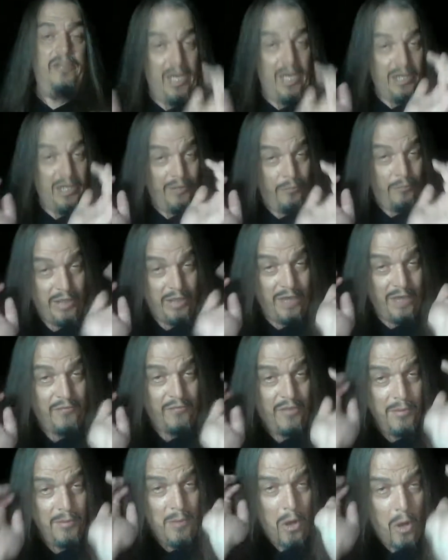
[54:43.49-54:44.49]
And if we give
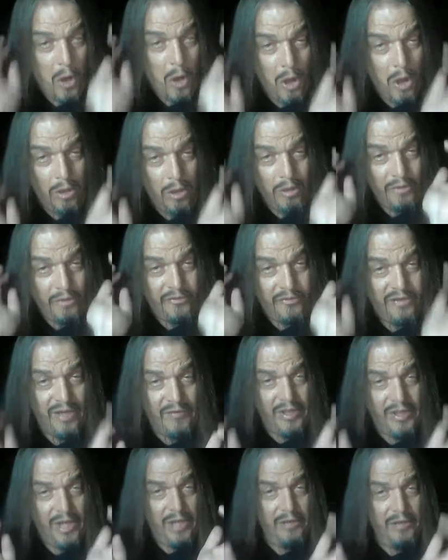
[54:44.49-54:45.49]
them all
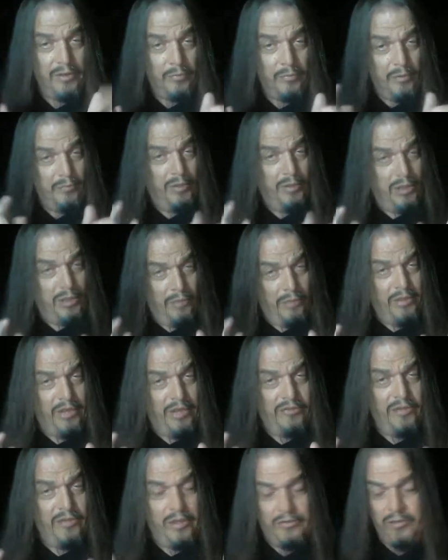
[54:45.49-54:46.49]
700, well, we know
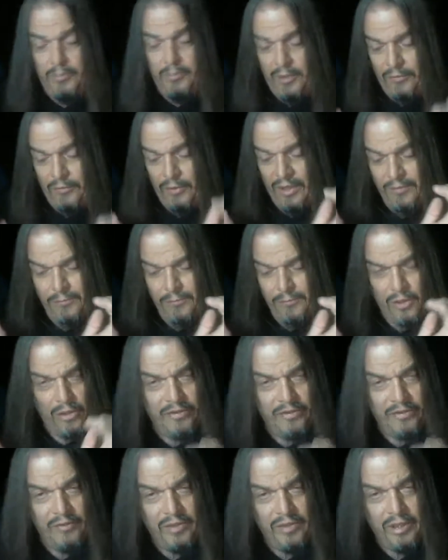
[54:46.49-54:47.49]
that's not true, but if we give them all
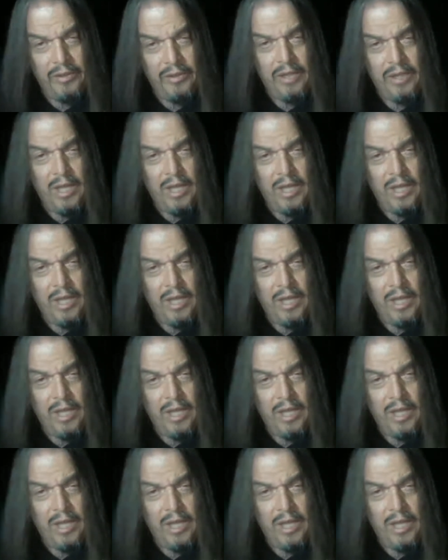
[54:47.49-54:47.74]
700,